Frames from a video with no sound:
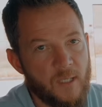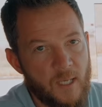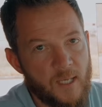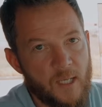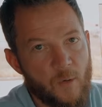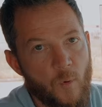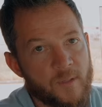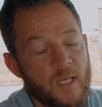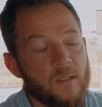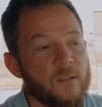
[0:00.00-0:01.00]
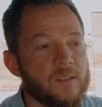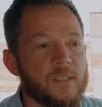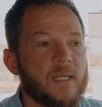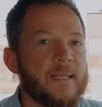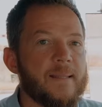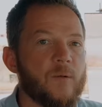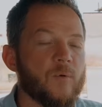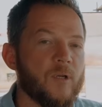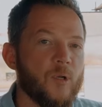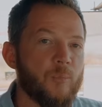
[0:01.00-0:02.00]
and what that looks like, and then
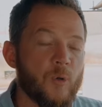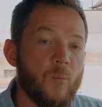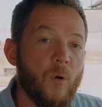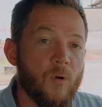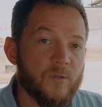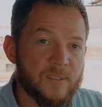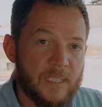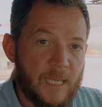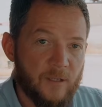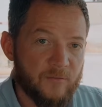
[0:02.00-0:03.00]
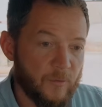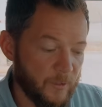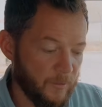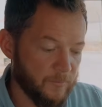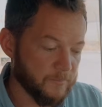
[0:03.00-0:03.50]
we're going to put them all together for you.